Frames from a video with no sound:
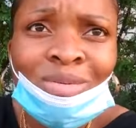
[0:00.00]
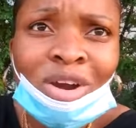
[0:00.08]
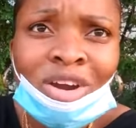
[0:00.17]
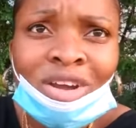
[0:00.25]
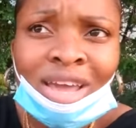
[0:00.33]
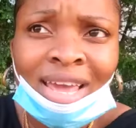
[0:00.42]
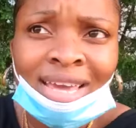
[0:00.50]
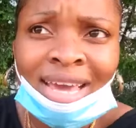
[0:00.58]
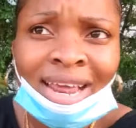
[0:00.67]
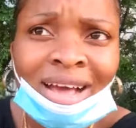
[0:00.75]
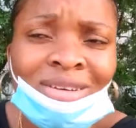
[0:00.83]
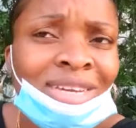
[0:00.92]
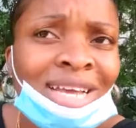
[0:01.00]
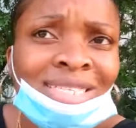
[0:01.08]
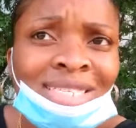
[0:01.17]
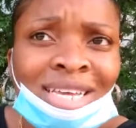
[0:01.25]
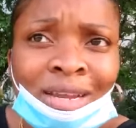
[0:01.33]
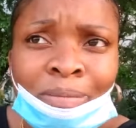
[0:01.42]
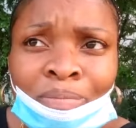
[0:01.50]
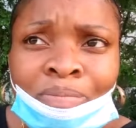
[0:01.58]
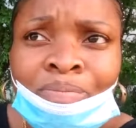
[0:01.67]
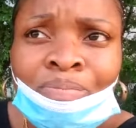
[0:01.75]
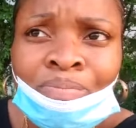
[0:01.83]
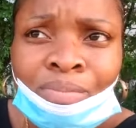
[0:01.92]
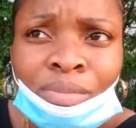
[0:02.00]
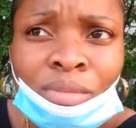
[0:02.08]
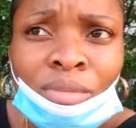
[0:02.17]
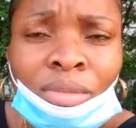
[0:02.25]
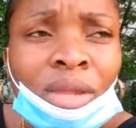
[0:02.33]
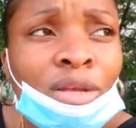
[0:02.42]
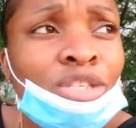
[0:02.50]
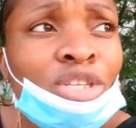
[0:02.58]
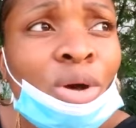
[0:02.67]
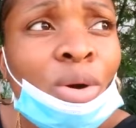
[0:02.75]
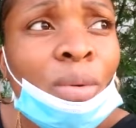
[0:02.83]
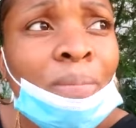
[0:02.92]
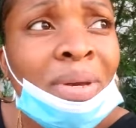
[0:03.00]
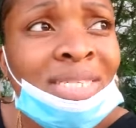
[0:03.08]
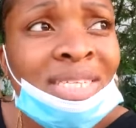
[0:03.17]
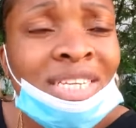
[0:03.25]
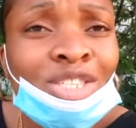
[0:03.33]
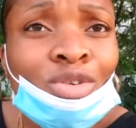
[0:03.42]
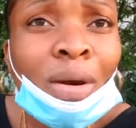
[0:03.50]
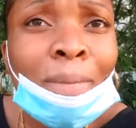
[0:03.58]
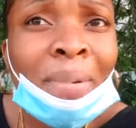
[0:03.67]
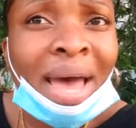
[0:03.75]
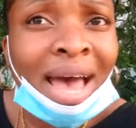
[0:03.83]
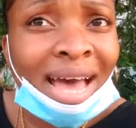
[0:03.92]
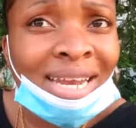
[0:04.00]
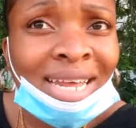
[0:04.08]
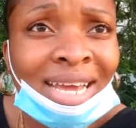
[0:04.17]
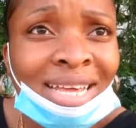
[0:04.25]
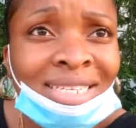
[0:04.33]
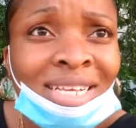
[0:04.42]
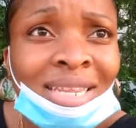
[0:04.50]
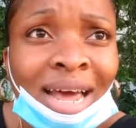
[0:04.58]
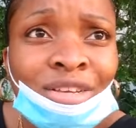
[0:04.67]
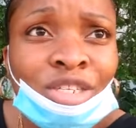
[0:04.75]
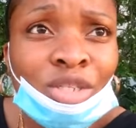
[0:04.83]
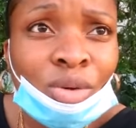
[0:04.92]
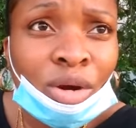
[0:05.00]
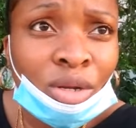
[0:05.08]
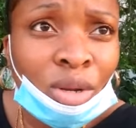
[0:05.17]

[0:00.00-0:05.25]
to work and get out. That's it. So businesses are bad. Like, it's a lot of store